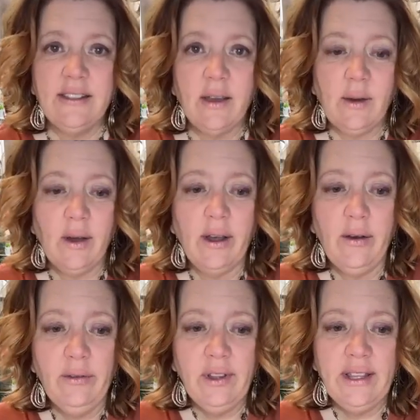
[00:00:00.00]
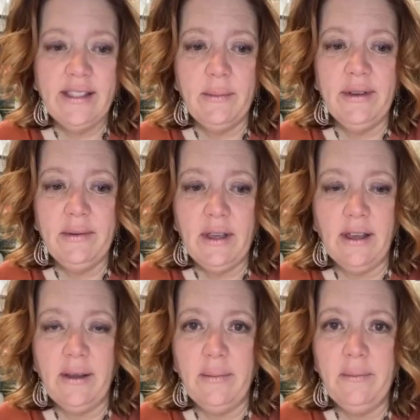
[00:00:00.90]
So hopefully some
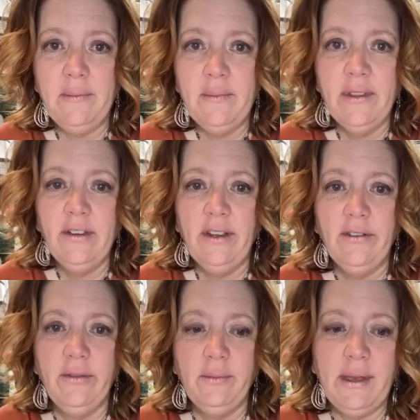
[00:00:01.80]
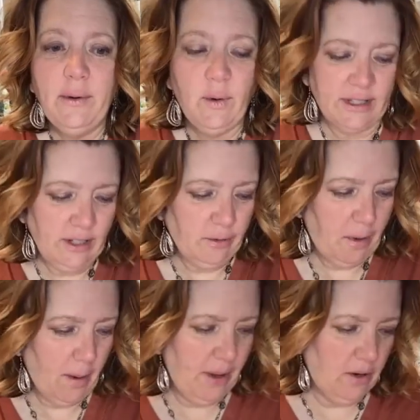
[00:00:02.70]
of people will
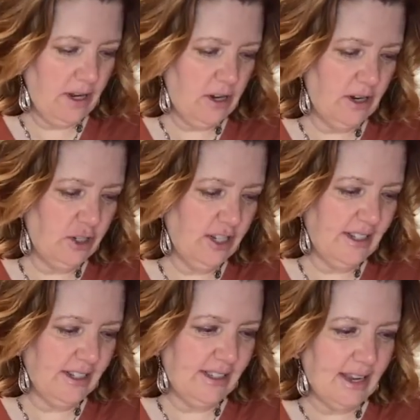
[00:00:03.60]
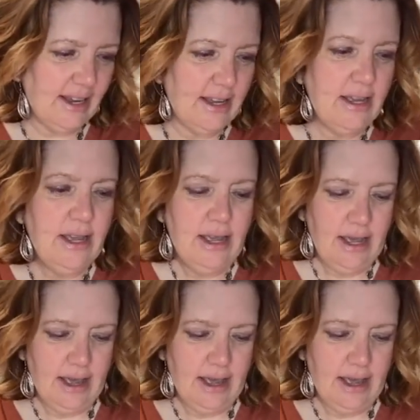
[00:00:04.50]
start popping on here in just a second.